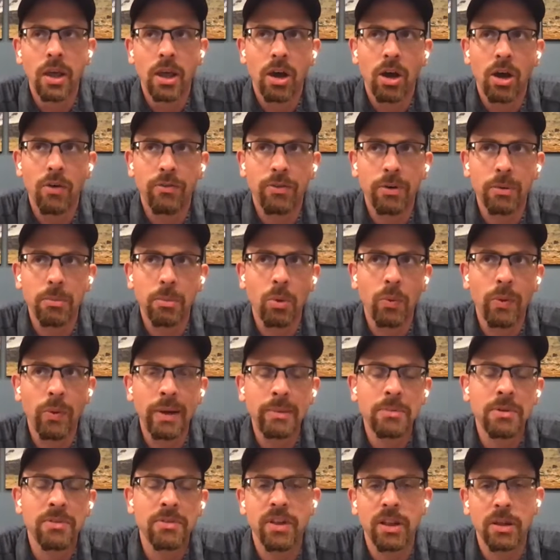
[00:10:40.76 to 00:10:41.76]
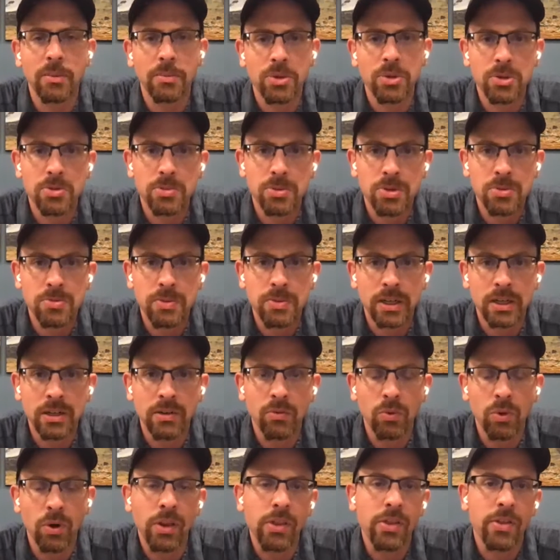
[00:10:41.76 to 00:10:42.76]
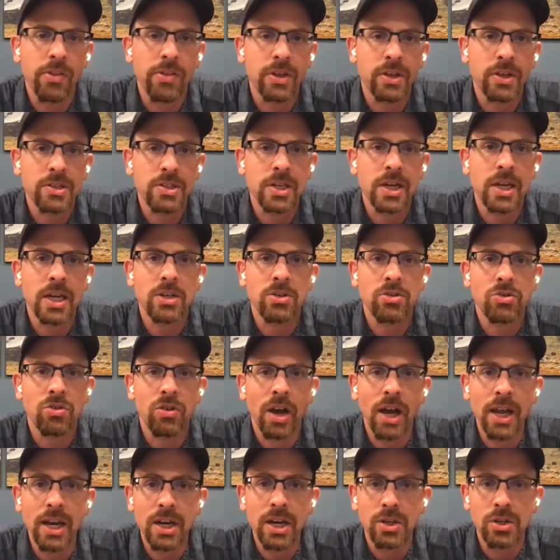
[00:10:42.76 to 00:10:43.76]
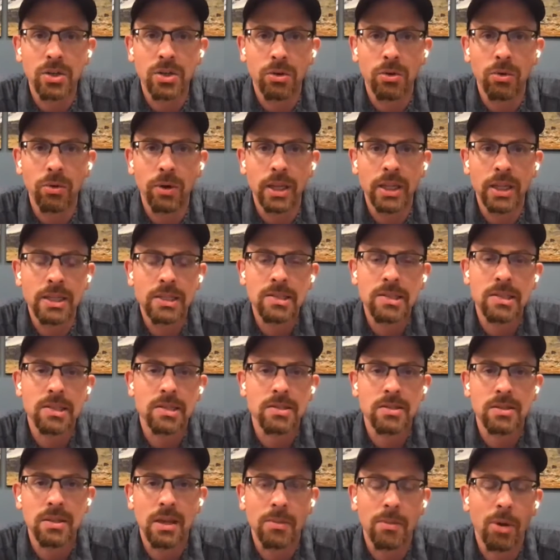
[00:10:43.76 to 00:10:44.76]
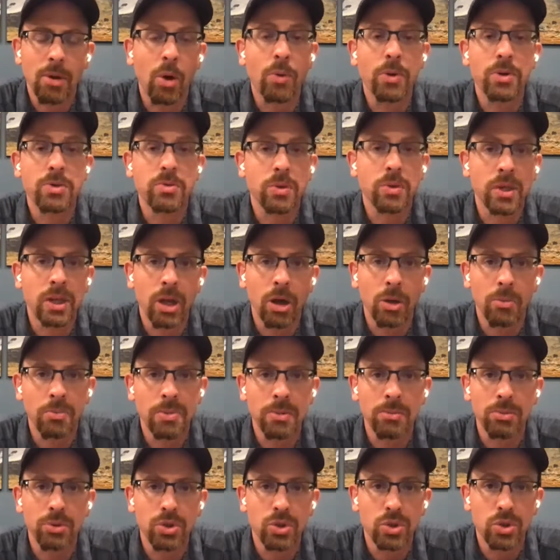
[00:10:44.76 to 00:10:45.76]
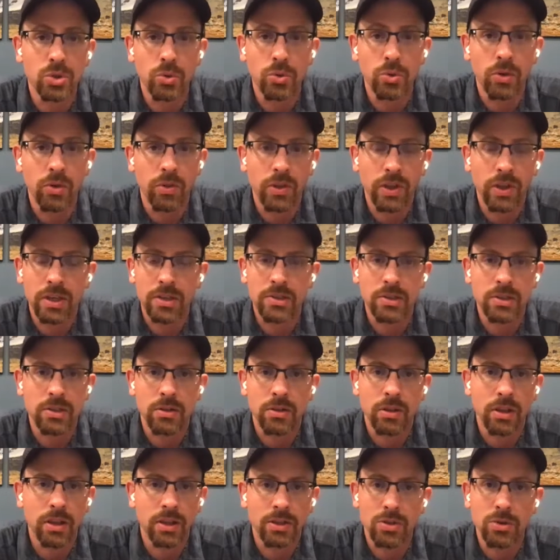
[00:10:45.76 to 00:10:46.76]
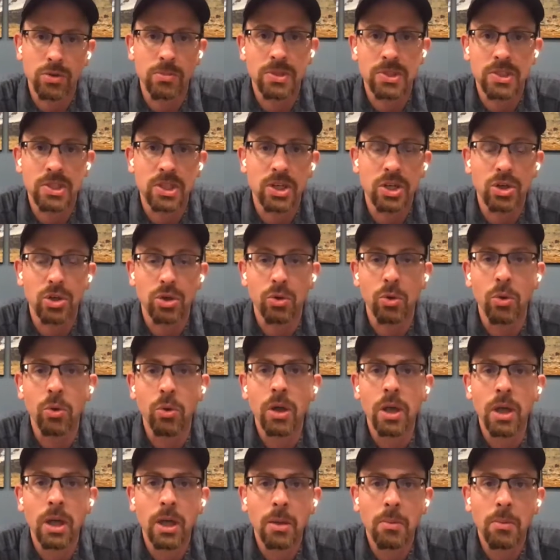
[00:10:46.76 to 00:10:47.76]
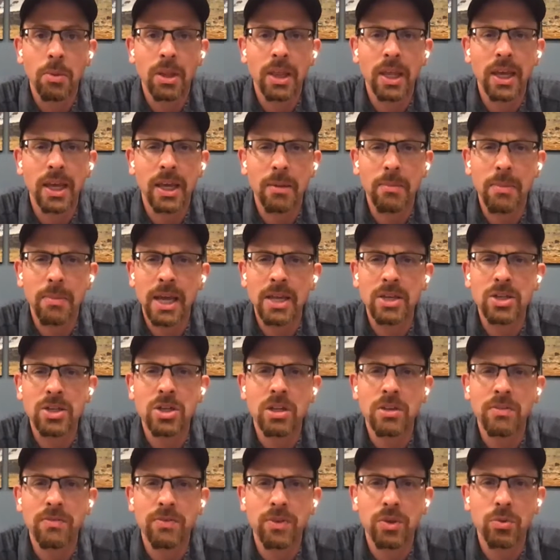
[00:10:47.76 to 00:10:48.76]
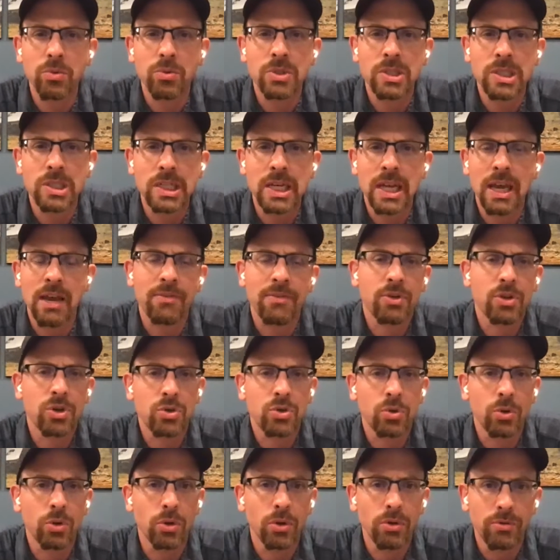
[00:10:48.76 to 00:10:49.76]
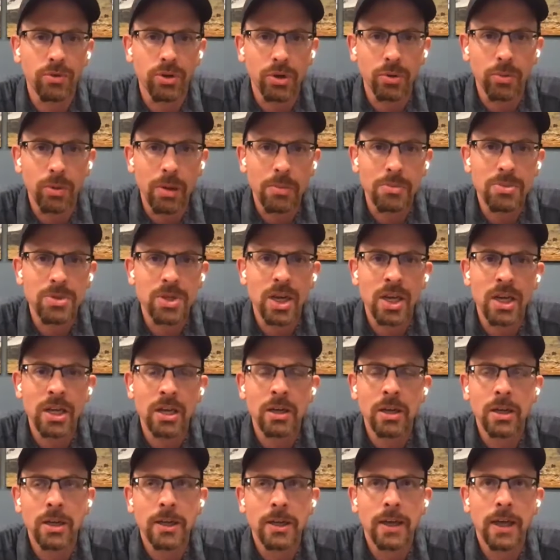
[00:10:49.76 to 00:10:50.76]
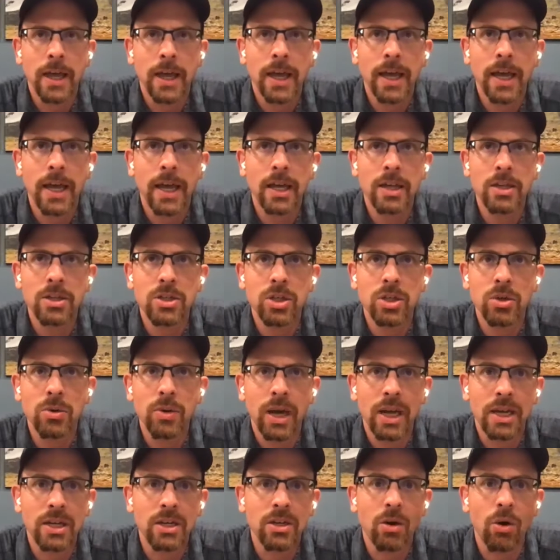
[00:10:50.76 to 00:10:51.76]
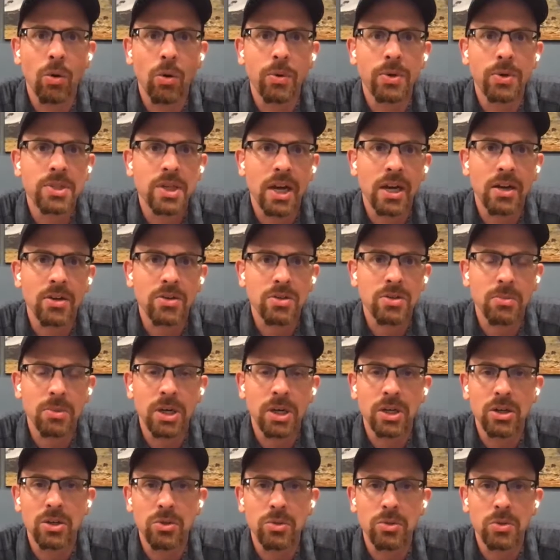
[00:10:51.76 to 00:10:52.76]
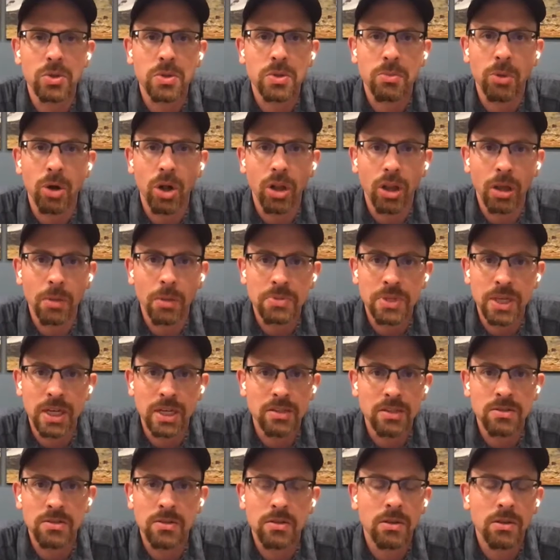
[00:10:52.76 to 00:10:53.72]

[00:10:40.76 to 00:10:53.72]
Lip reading: from a web developer's perspective, one of the things that I try to do, and this is, I'm always willing to help people do the things that they're like too busy to do. But like, imagine if you didn't have control over your website and you had to always hire somebody to do small updates,